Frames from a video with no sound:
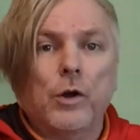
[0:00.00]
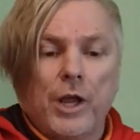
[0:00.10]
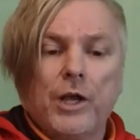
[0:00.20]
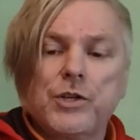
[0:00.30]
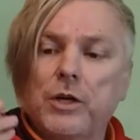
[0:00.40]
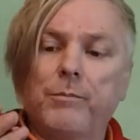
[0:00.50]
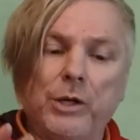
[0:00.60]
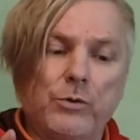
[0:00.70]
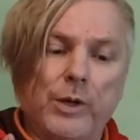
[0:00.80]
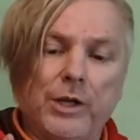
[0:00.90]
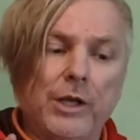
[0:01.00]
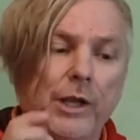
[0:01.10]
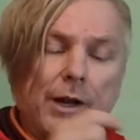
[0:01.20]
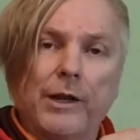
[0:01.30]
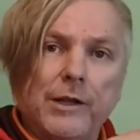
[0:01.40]
connection between
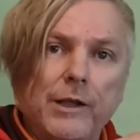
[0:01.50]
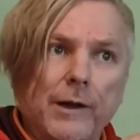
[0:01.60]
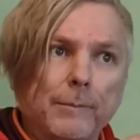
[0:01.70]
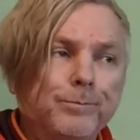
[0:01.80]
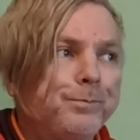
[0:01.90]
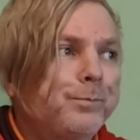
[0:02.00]
here and here.